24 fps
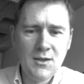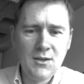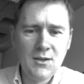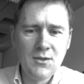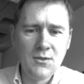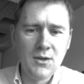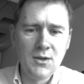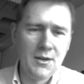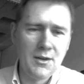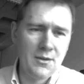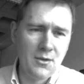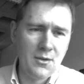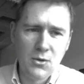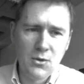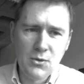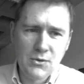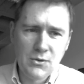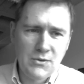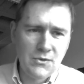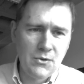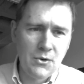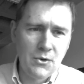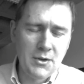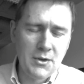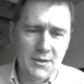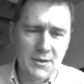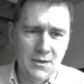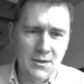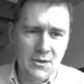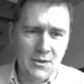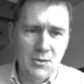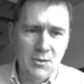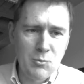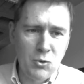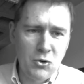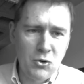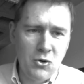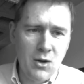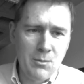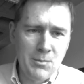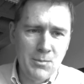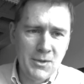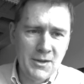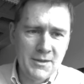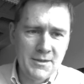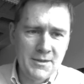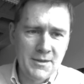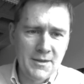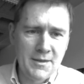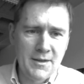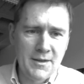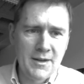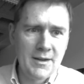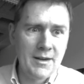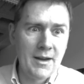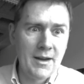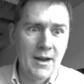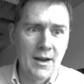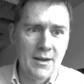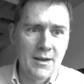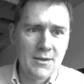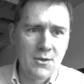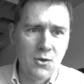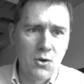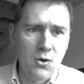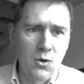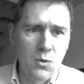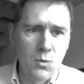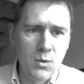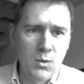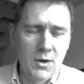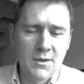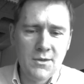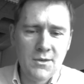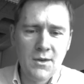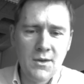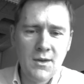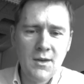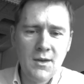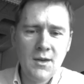Right, the whole story is a little more complex than that, as always,